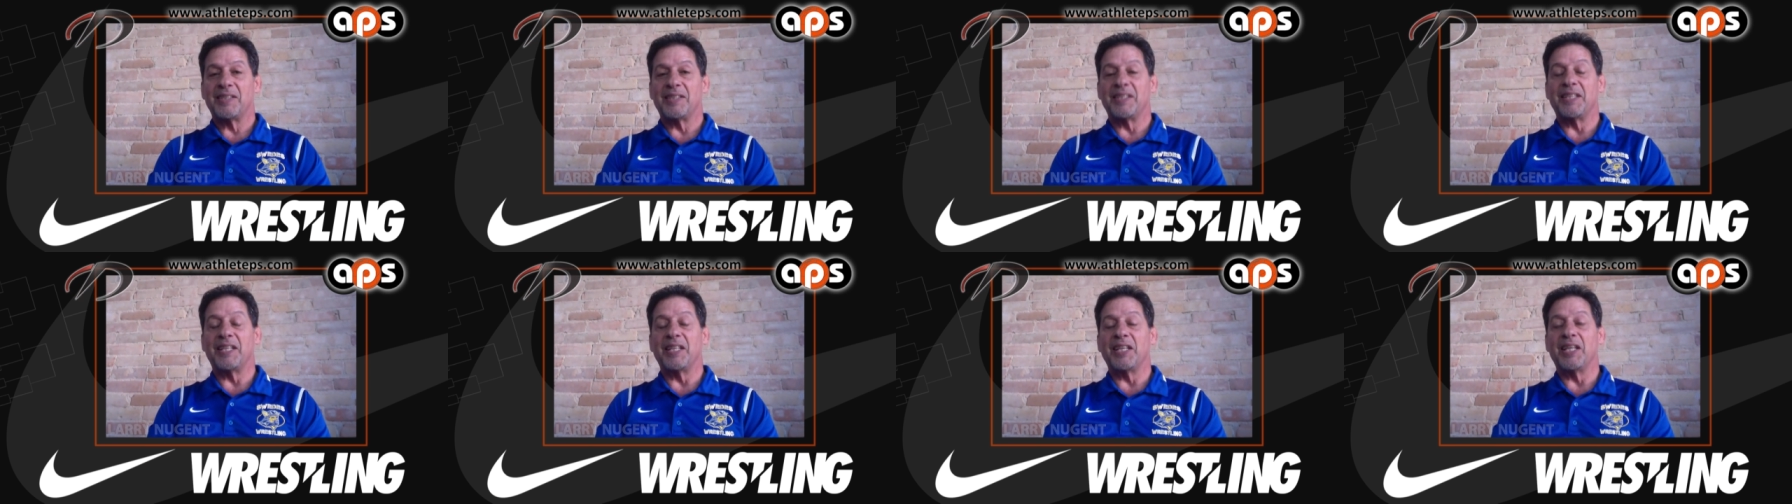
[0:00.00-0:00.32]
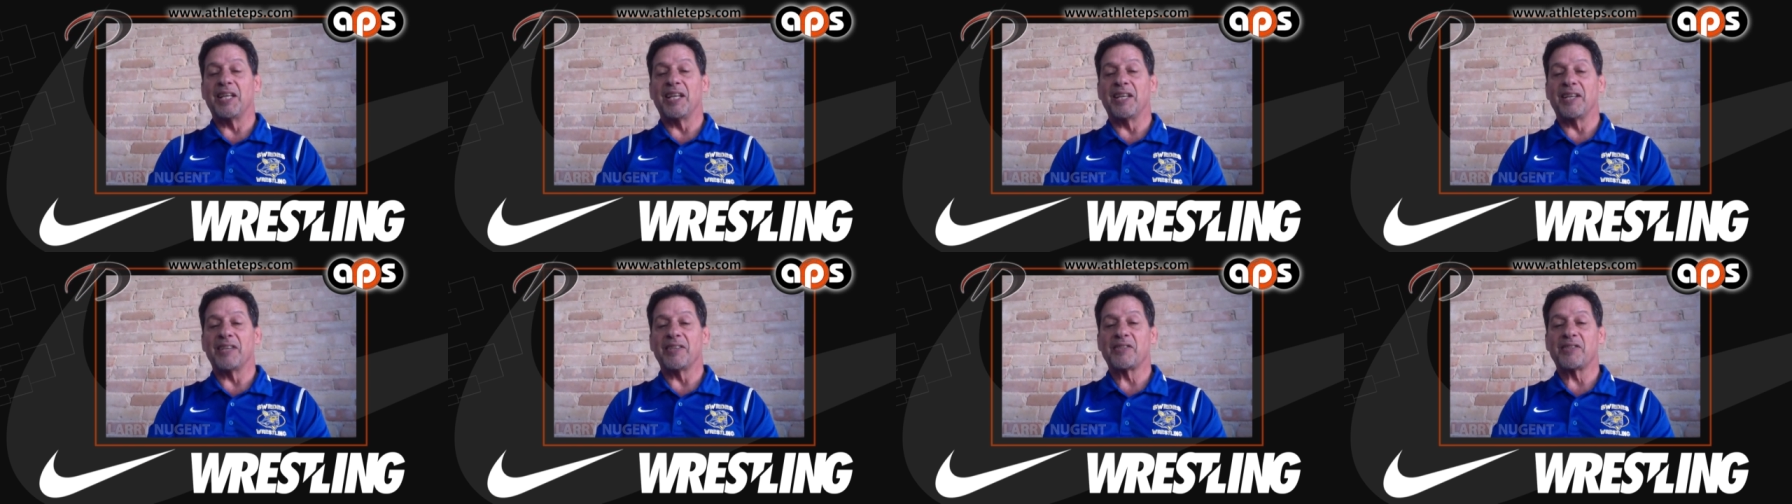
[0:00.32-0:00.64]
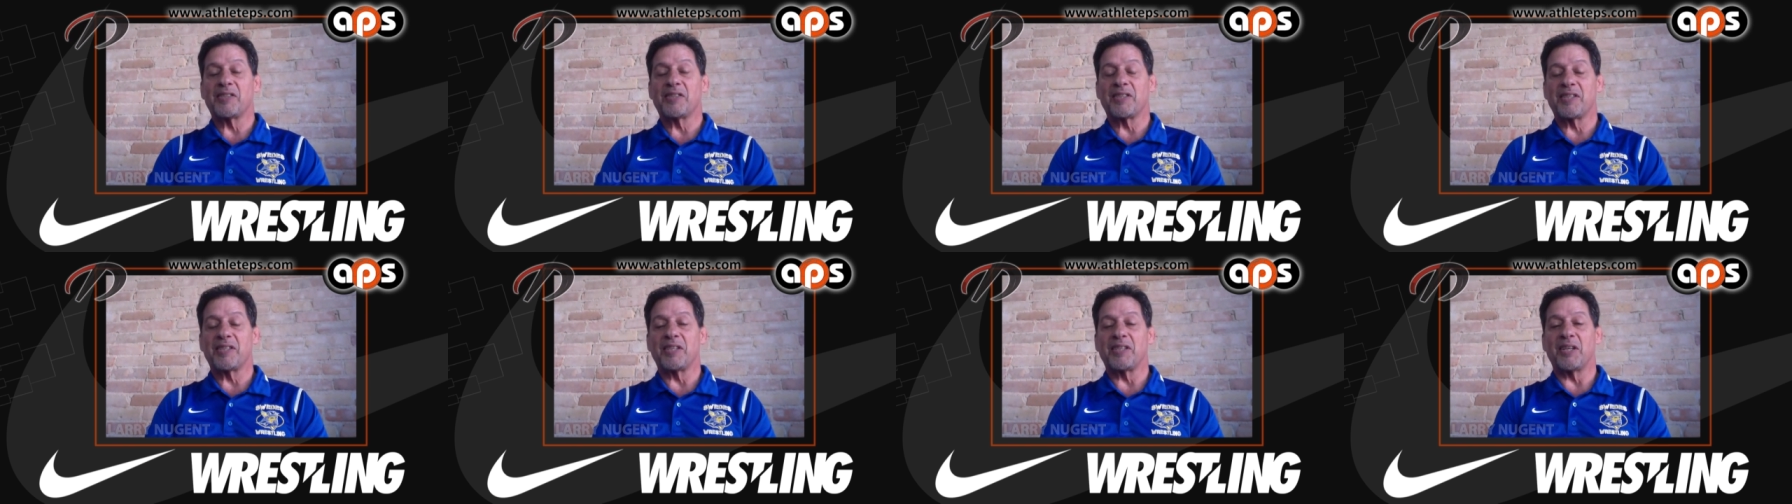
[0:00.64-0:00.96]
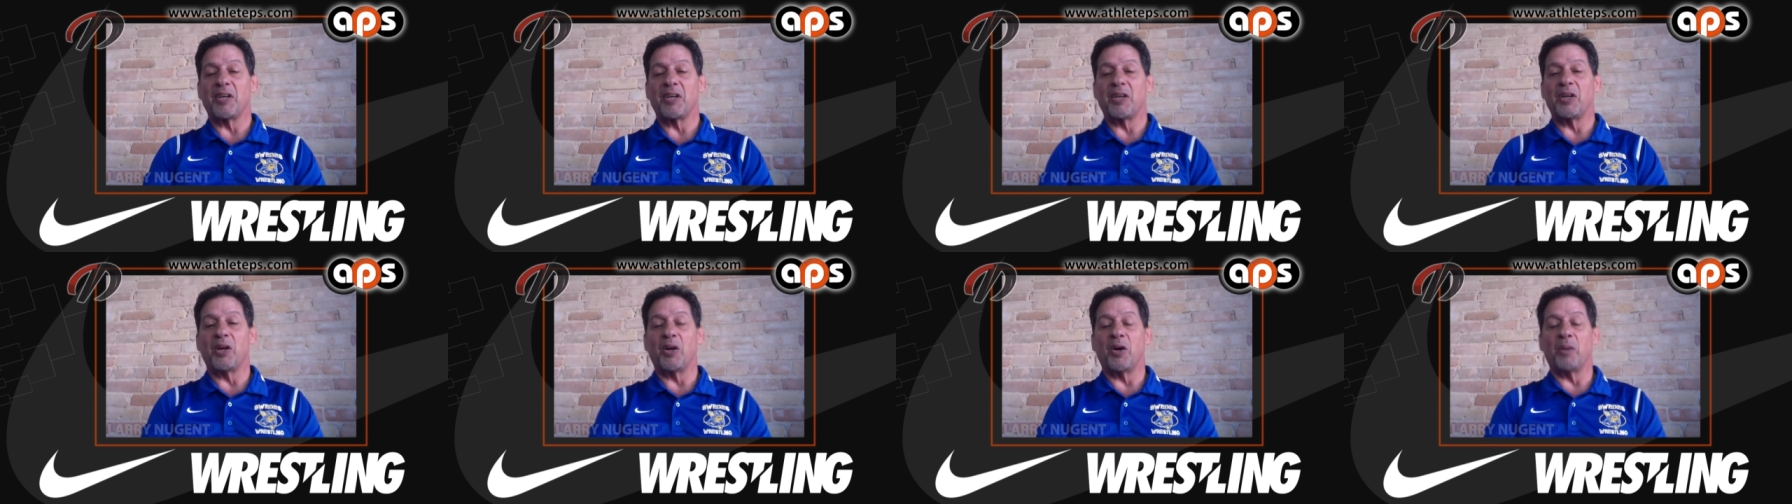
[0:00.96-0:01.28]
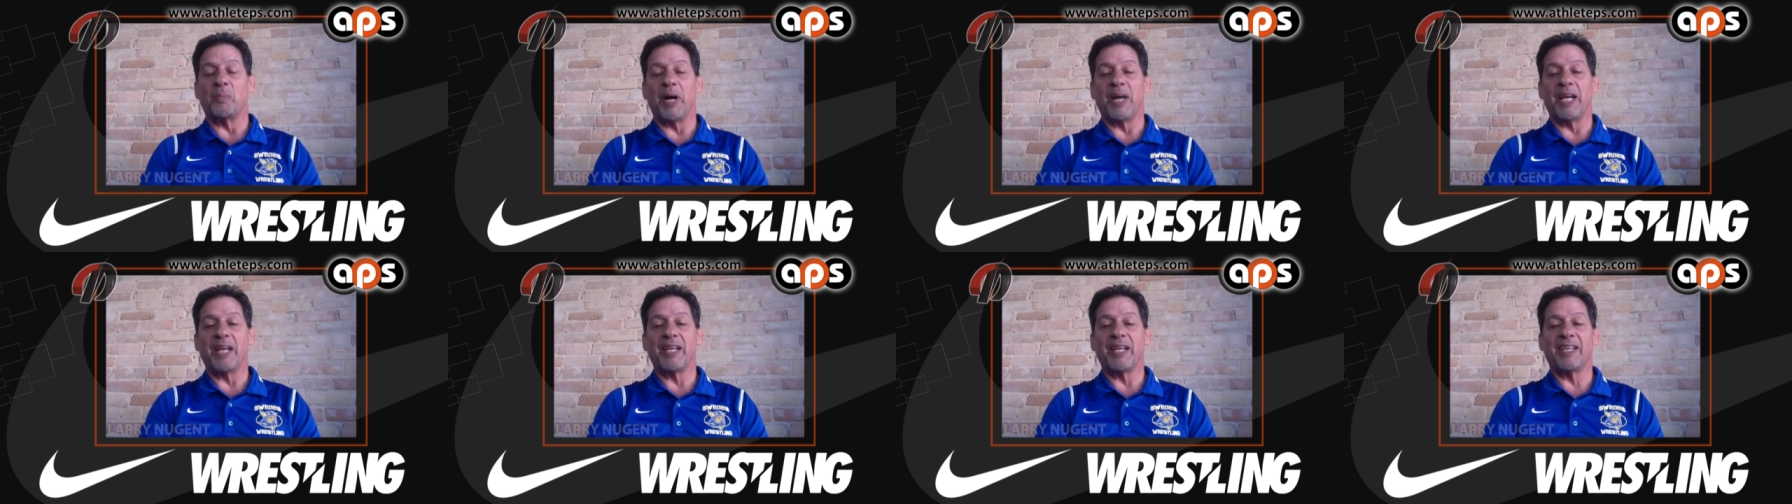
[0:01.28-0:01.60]
Yes. Now, you
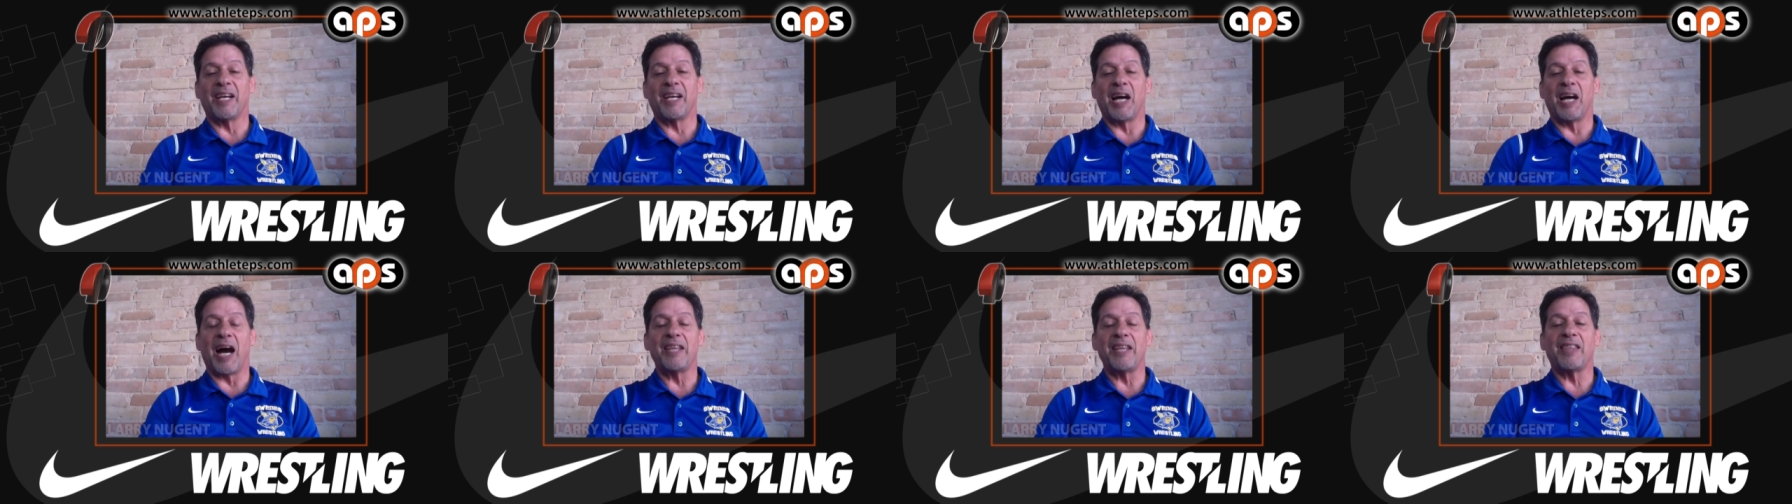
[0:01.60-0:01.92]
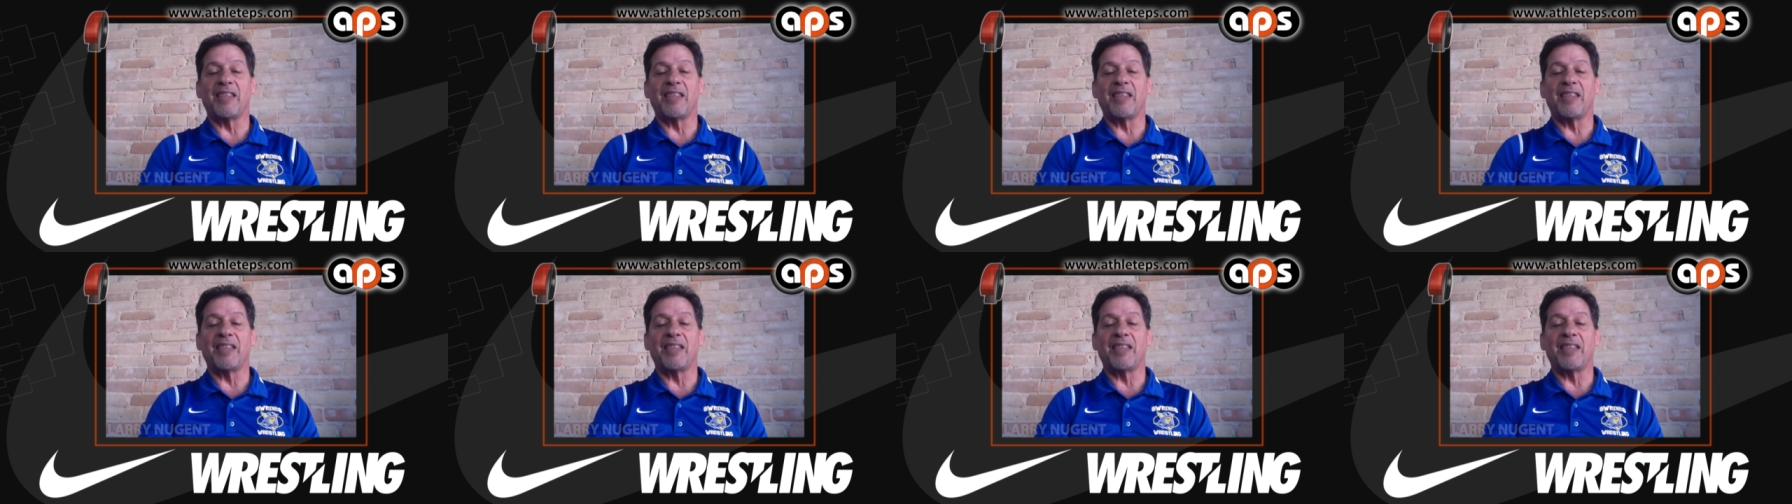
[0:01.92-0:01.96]
know, Mike, uh,